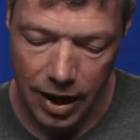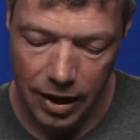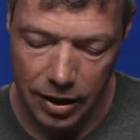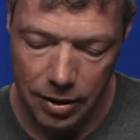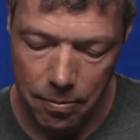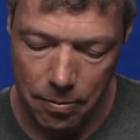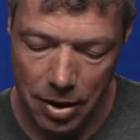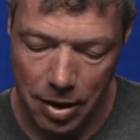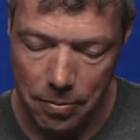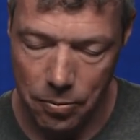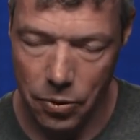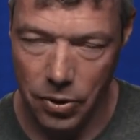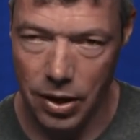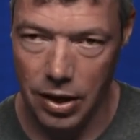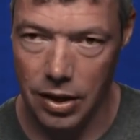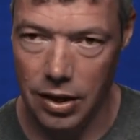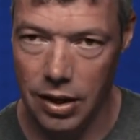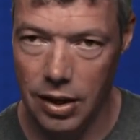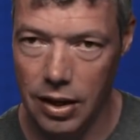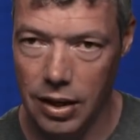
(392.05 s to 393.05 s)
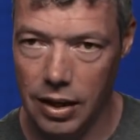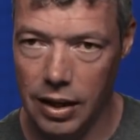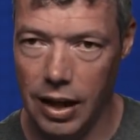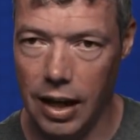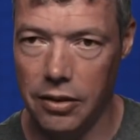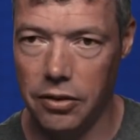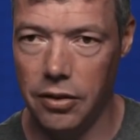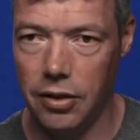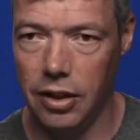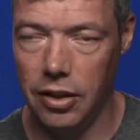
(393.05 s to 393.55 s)
and the membrane
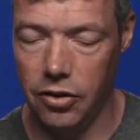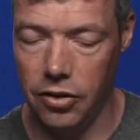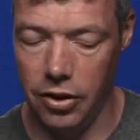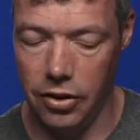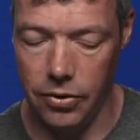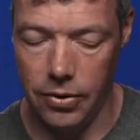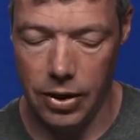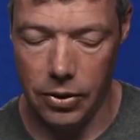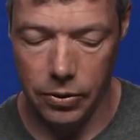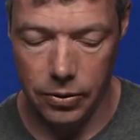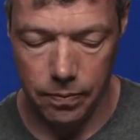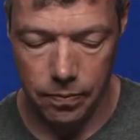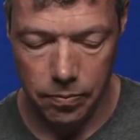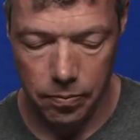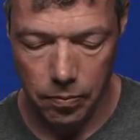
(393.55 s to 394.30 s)
cancel each other out.